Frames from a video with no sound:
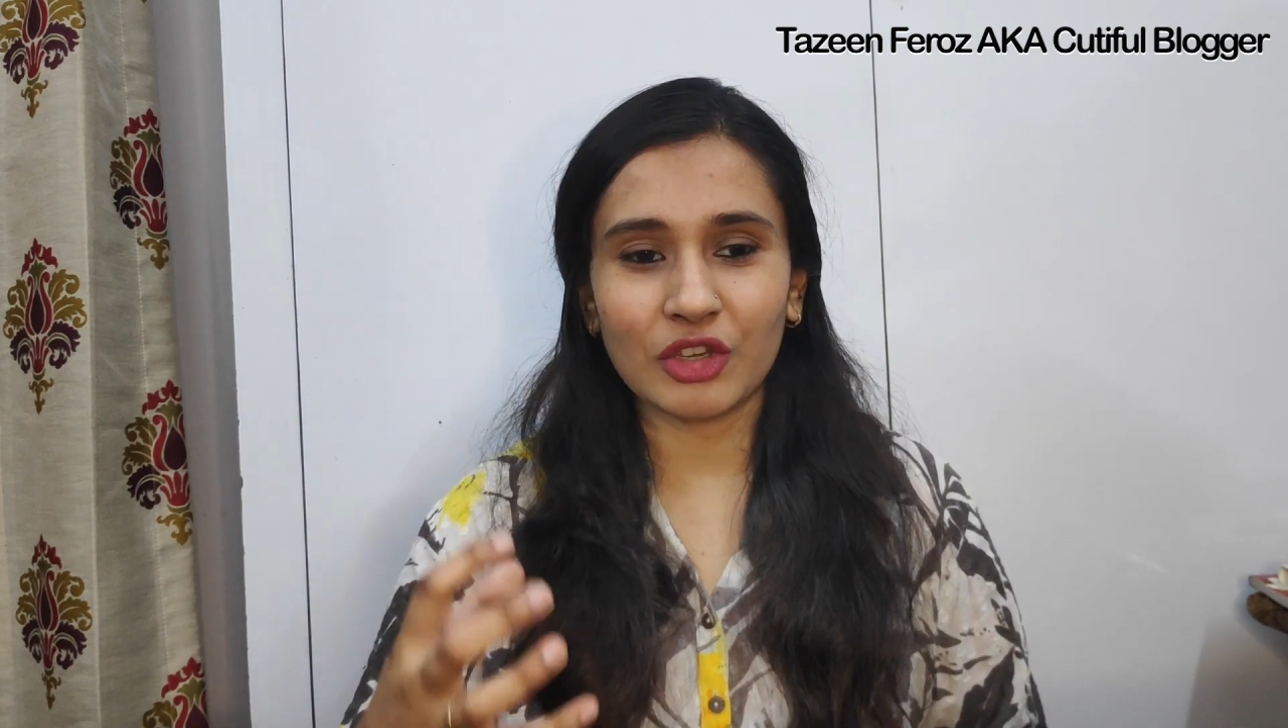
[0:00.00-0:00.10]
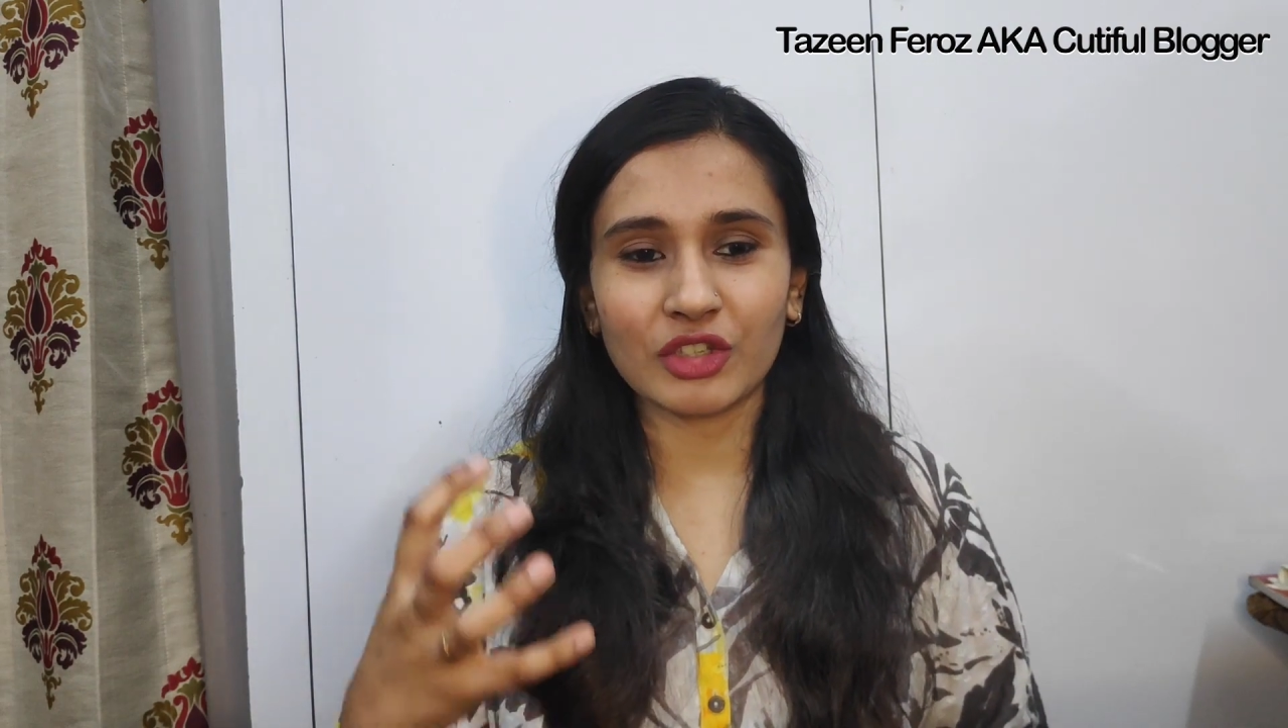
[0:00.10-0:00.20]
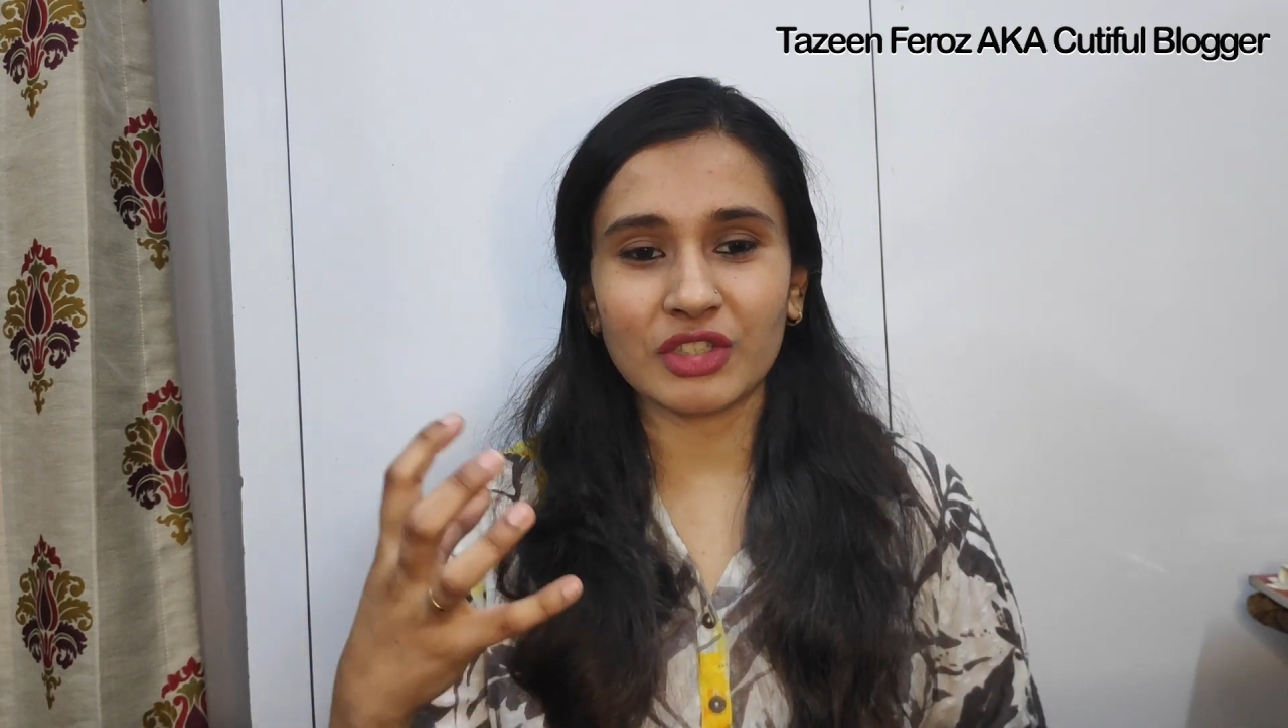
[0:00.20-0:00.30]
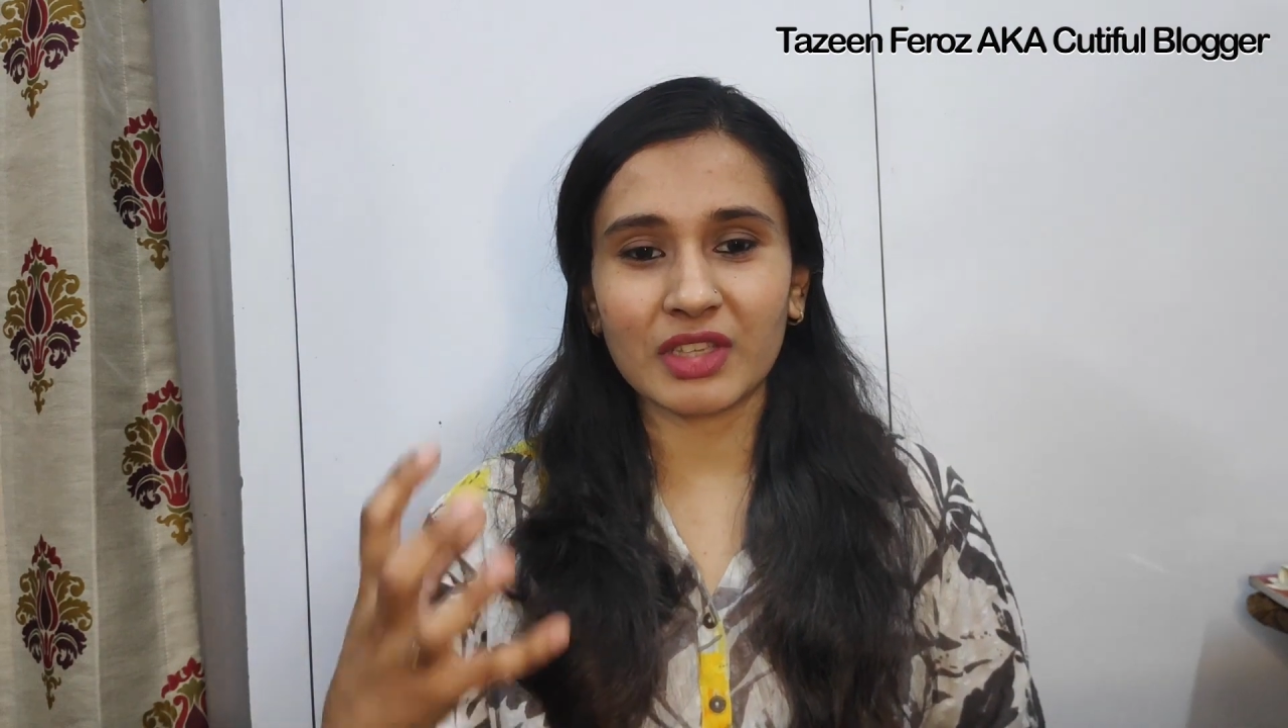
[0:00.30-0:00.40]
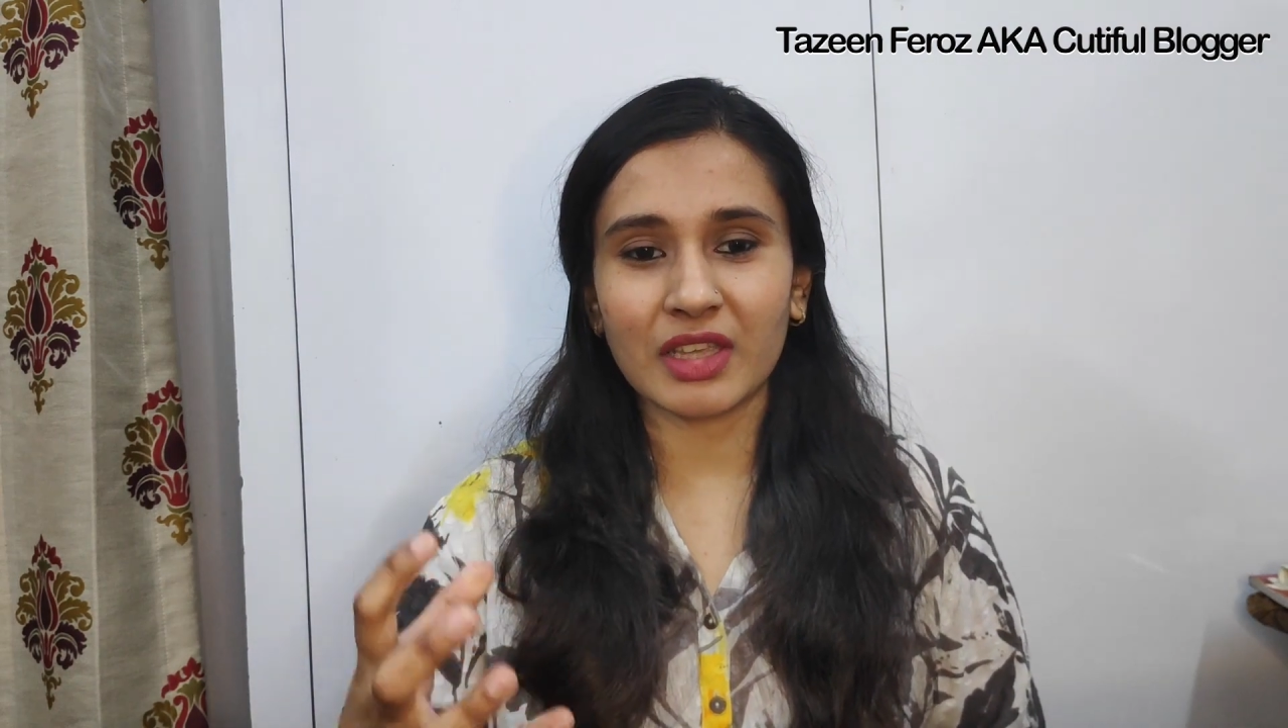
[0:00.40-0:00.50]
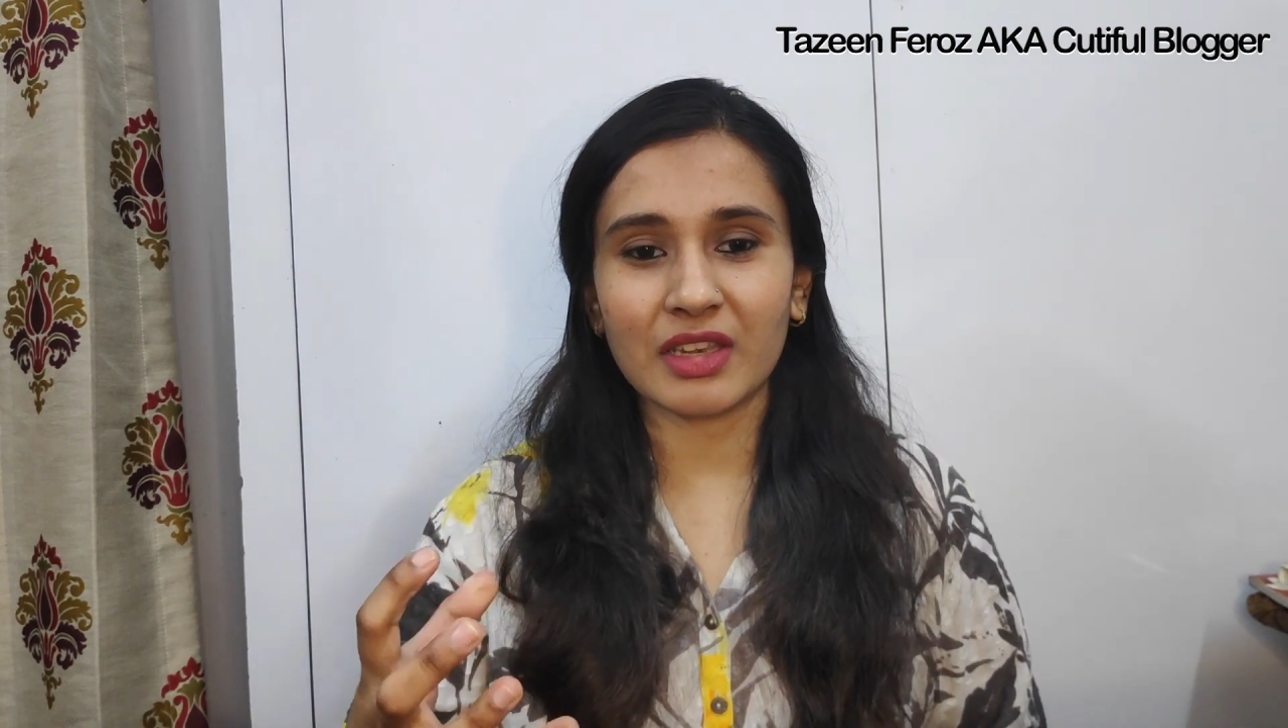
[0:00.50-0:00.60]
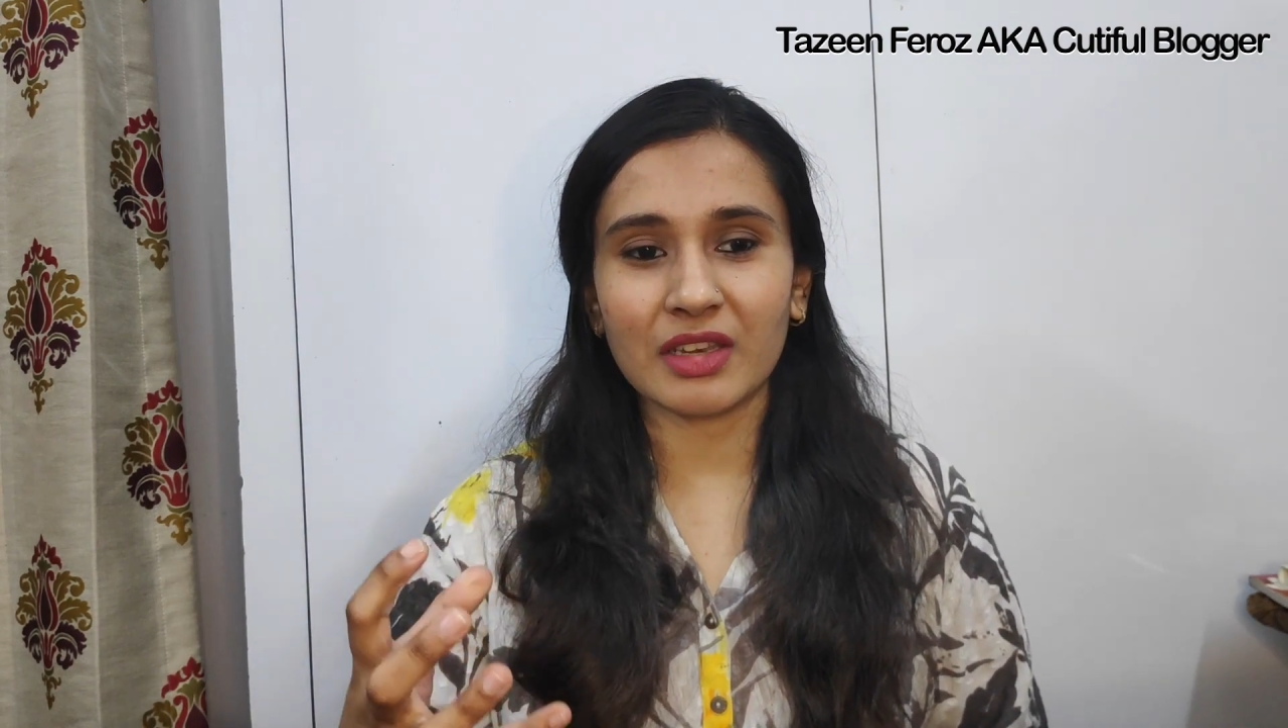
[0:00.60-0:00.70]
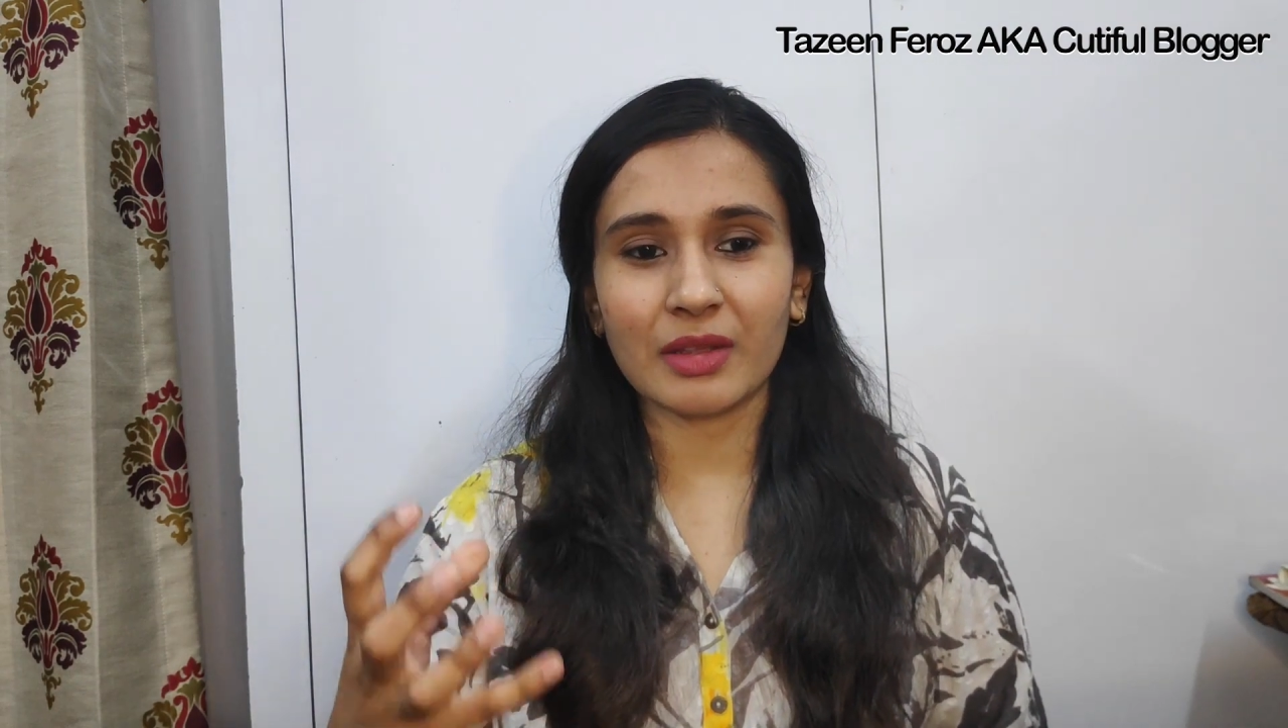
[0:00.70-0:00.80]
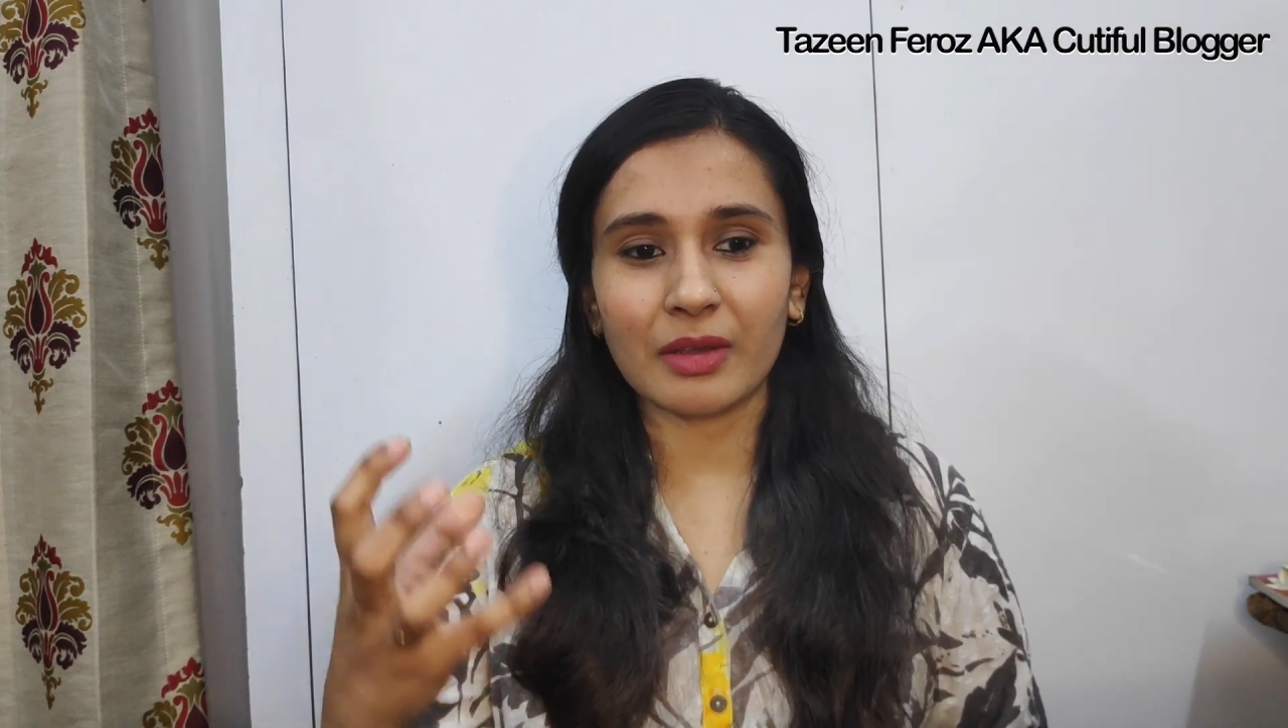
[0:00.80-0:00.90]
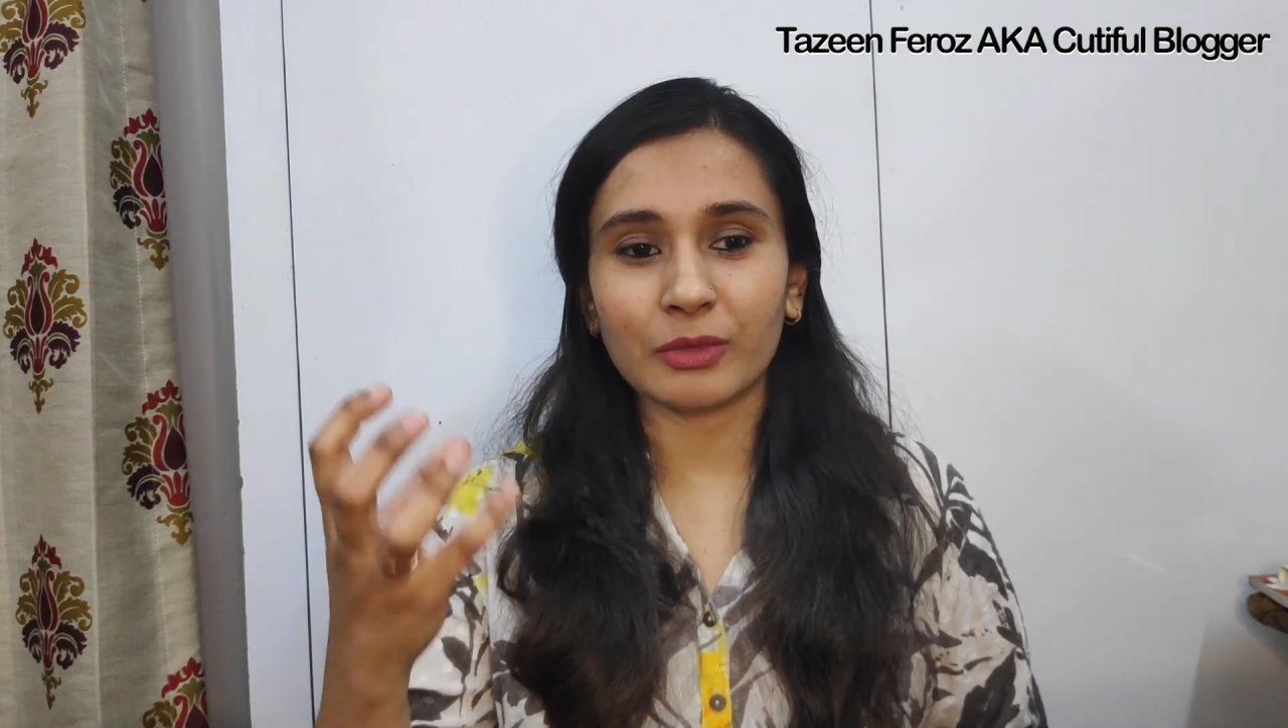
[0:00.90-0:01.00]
your skin,